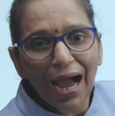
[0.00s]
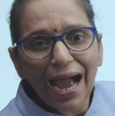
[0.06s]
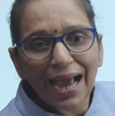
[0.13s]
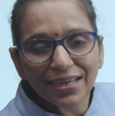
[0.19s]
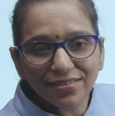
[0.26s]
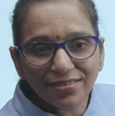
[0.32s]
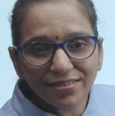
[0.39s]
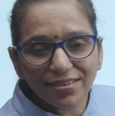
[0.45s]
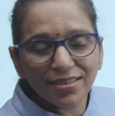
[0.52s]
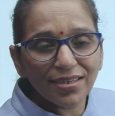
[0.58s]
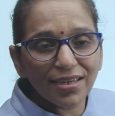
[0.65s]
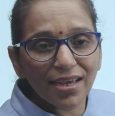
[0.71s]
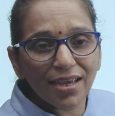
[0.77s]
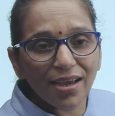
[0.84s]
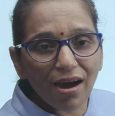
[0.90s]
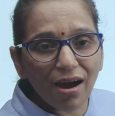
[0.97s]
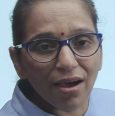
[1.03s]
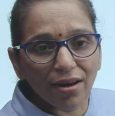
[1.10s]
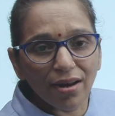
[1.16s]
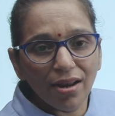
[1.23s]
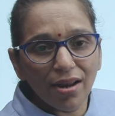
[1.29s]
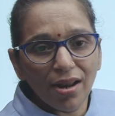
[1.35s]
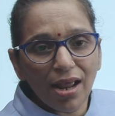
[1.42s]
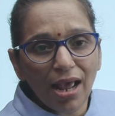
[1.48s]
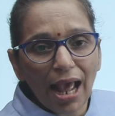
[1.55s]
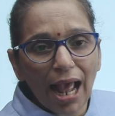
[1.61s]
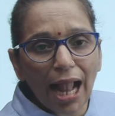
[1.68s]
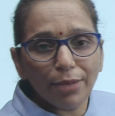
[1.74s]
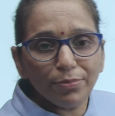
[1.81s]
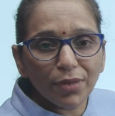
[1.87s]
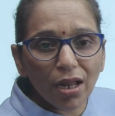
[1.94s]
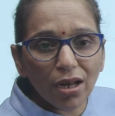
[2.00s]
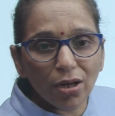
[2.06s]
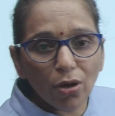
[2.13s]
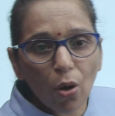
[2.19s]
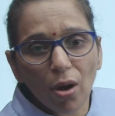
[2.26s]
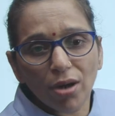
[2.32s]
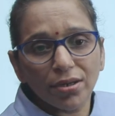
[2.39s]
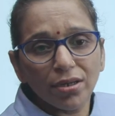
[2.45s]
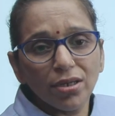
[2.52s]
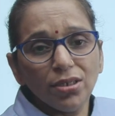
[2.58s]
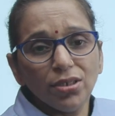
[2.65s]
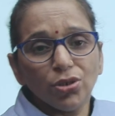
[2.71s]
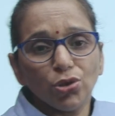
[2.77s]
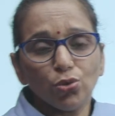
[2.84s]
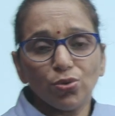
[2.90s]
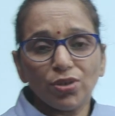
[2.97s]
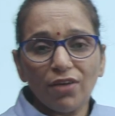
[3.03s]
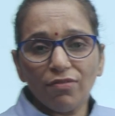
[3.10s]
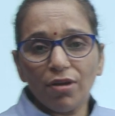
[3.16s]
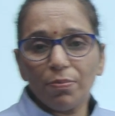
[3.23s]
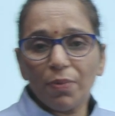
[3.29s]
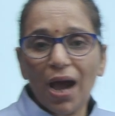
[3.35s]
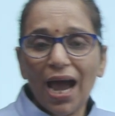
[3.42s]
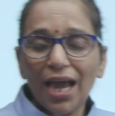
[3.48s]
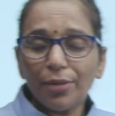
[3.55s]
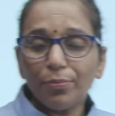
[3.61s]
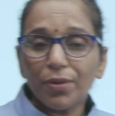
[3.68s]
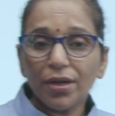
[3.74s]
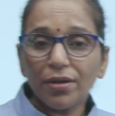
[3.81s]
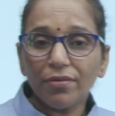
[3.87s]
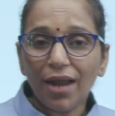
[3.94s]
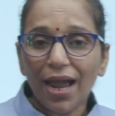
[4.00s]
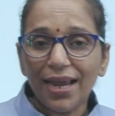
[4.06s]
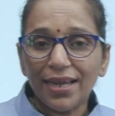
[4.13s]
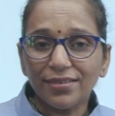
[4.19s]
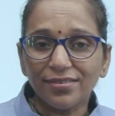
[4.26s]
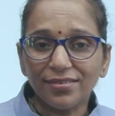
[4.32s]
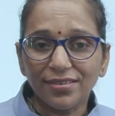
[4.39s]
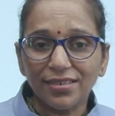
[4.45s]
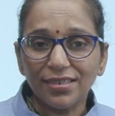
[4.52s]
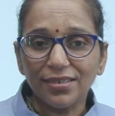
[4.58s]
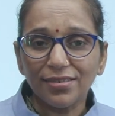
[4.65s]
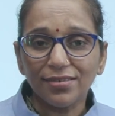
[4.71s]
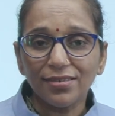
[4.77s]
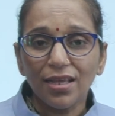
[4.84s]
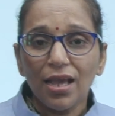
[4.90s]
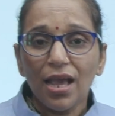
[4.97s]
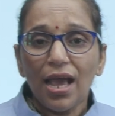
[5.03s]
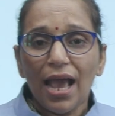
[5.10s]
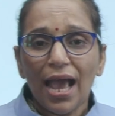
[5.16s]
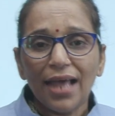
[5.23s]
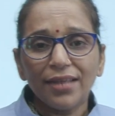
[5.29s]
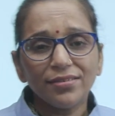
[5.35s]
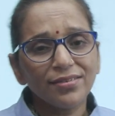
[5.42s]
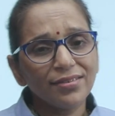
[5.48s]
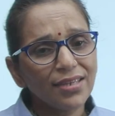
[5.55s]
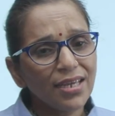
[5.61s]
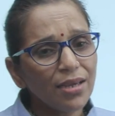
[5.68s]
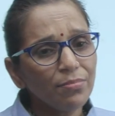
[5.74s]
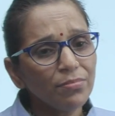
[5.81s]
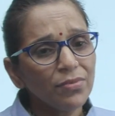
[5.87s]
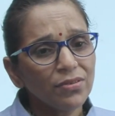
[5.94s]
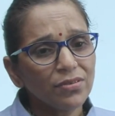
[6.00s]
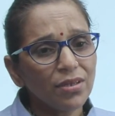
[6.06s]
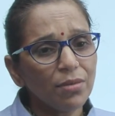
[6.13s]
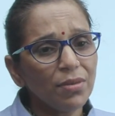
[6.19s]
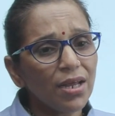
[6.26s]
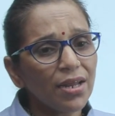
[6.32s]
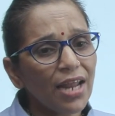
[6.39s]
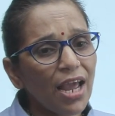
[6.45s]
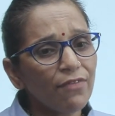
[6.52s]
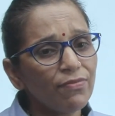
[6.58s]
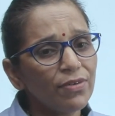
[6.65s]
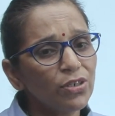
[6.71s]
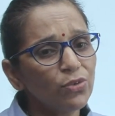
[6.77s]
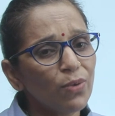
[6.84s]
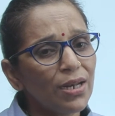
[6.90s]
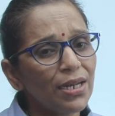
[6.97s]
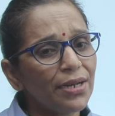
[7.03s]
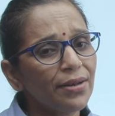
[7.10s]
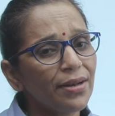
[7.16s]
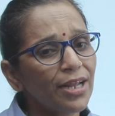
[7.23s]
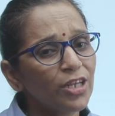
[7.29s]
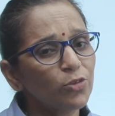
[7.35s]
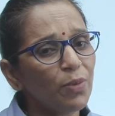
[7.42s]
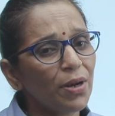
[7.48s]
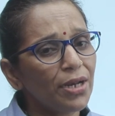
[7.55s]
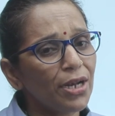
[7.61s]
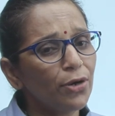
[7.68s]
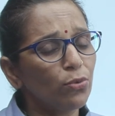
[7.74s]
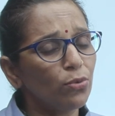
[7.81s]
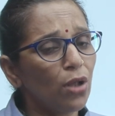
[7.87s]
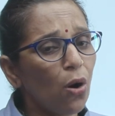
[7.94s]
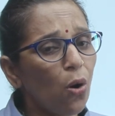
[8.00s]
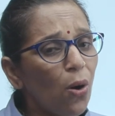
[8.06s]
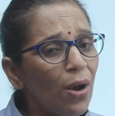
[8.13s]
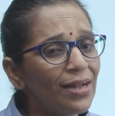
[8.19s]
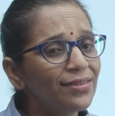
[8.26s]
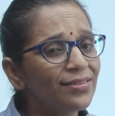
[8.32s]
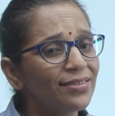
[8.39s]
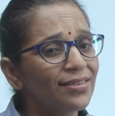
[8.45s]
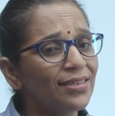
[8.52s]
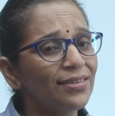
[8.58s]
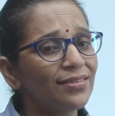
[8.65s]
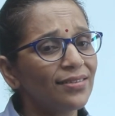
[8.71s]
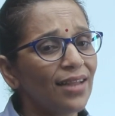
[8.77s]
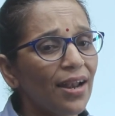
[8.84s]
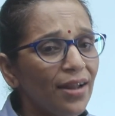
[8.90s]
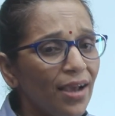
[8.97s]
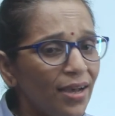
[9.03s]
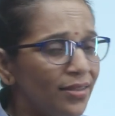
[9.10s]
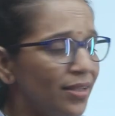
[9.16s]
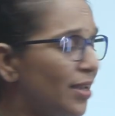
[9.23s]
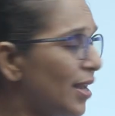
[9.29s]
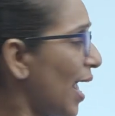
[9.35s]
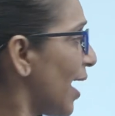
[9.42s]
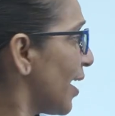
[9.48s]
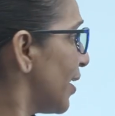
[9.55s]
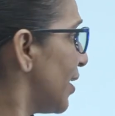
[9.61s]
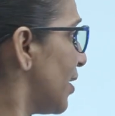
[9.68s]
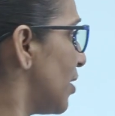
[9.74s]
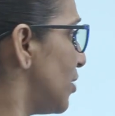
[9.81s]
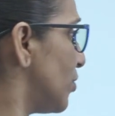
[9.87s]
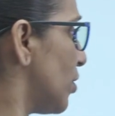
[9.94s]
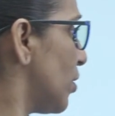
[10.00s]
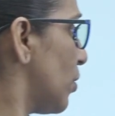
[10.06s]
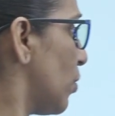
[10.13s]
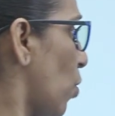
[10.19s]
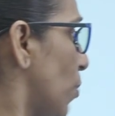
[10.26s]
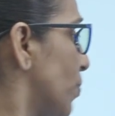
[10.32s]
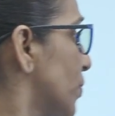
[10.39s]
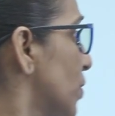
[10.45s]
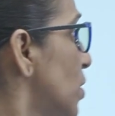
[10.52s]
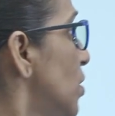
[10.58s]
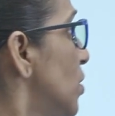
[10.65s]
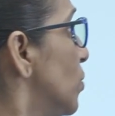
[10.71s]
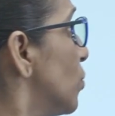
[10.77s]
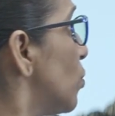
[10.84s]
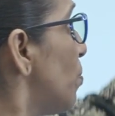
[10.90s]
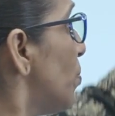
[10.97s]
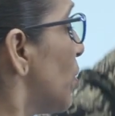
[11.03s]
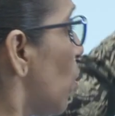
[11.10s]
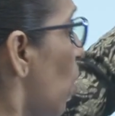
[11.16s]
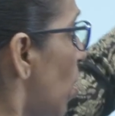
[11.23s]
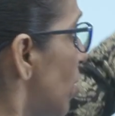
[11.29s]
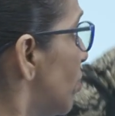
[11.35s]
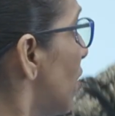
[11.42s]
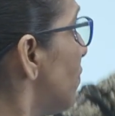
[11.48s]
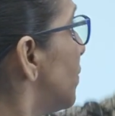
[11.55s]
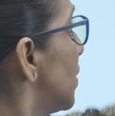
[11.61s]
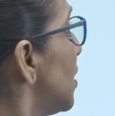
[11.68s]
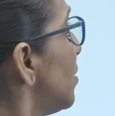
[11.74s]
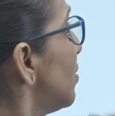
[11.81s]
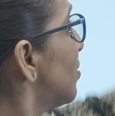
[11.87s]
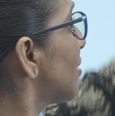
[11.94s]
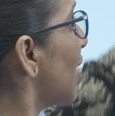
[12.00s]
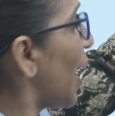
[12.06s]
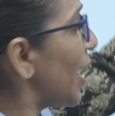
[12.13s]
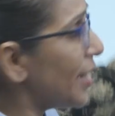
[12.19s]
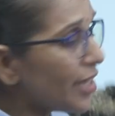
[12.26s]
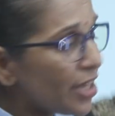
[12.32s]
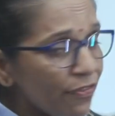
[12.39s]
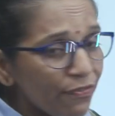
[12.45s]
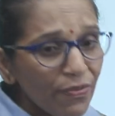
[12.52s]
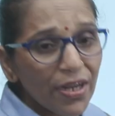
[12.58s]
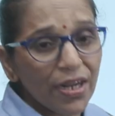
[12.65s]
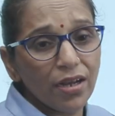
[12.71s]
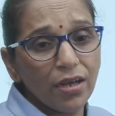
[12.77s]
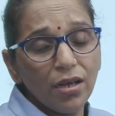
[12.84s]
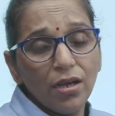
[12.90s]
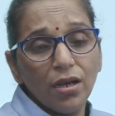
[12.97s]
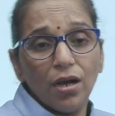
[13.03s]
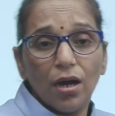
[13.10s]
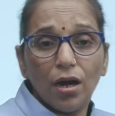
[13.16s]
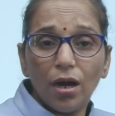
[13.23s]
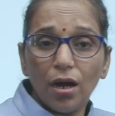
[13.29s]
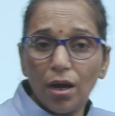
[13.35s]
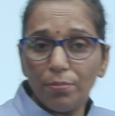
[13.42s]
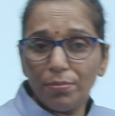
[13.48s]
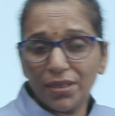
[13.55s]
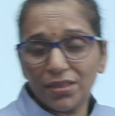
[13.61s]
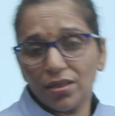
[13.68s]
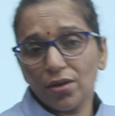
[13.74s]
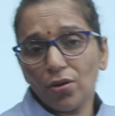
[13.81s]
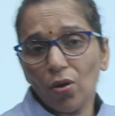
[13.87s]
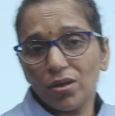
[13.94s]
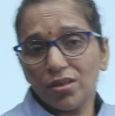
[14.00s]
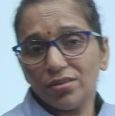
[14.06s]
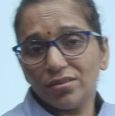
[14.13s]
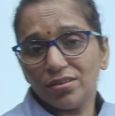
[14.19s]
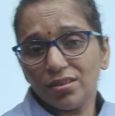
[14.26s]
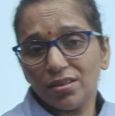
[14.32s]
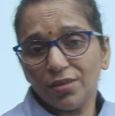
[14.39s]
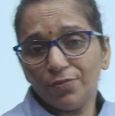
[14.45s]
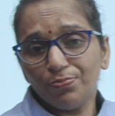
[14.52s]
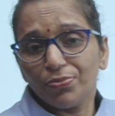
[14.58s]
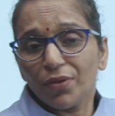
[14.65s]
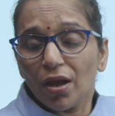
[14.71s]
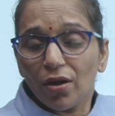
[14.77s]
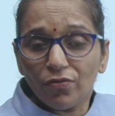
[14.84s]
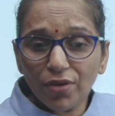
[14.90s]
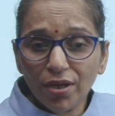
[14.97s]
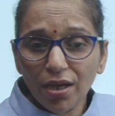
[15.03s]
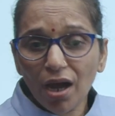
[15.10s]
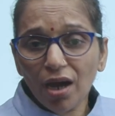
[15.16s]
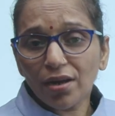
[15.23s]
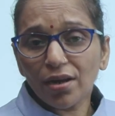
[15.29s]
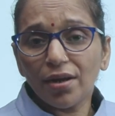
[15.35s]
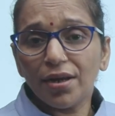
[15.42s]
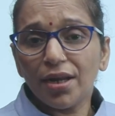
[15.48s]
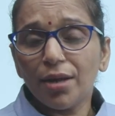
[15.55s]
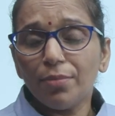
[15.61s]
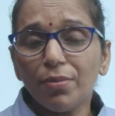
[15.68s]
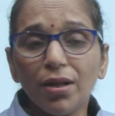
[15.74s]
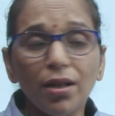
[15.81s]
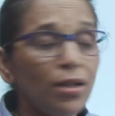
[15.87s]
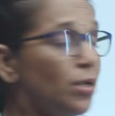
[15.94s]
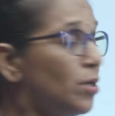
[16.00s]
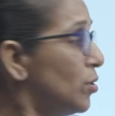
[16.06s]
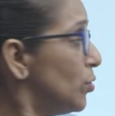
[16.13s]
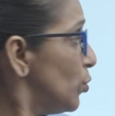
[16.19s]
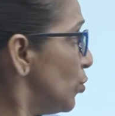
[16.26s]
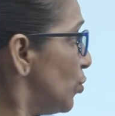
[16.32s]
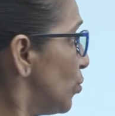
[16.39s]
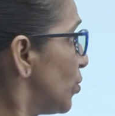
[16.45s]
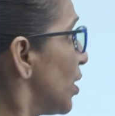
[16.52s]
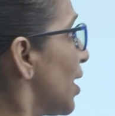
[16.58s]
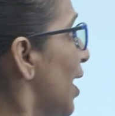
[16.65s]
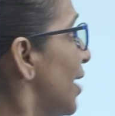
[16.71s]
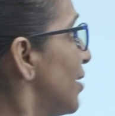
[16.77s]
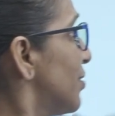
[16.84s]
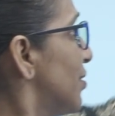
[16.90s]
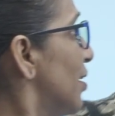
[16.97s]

ICAR helped a lot to develop hybrid rice seeds, and similar efforts were later expanded to the oil seeds and other agricultural crops. So, because of these scientific methodology, we are unable to utilize